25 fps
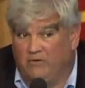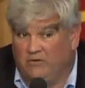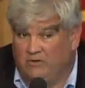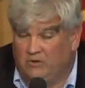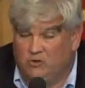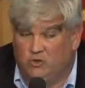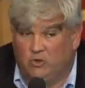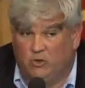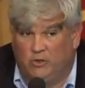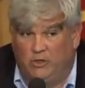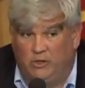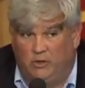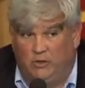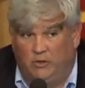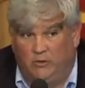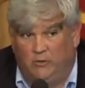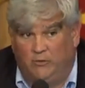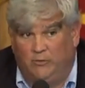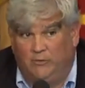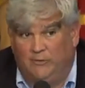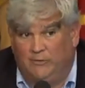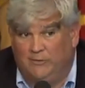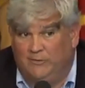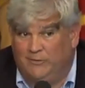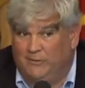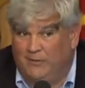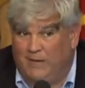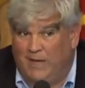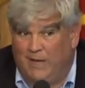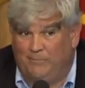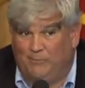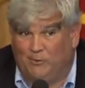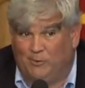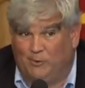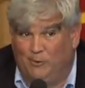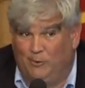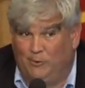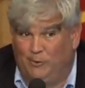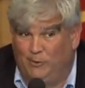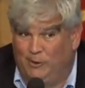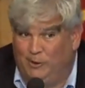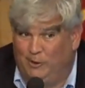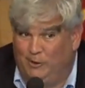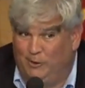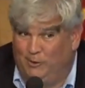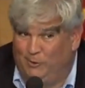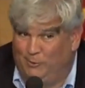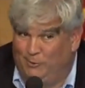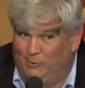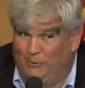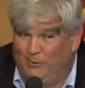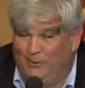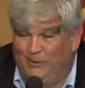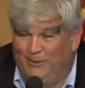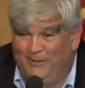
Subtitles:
sure you do. Absolutely you do.